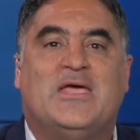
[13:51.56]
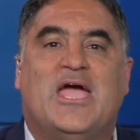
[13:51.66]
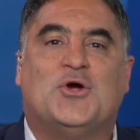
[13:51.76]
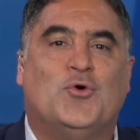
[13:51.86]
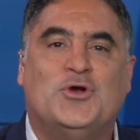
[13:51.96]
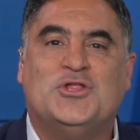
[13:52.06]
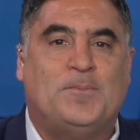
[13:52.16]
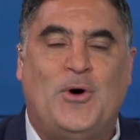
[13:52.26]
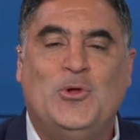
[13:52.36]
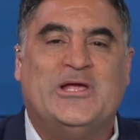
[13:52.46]
According to the
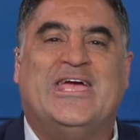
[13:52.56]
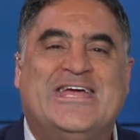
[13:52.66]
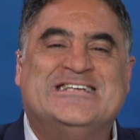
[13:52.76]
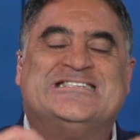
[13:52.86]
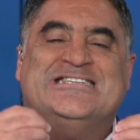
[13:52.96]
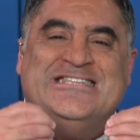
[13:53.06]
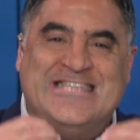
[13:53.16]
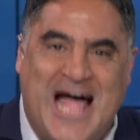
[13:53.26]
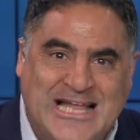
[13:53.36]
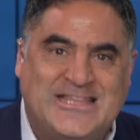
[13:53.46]
polling, it is
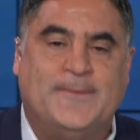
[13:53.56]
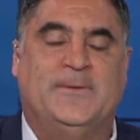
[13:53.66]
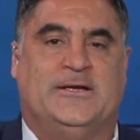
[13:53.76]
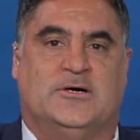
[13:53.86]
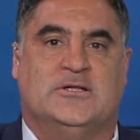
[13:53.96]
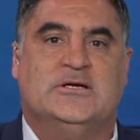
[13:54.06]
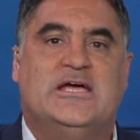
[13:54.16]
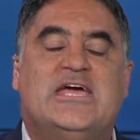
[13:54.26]
not the middle.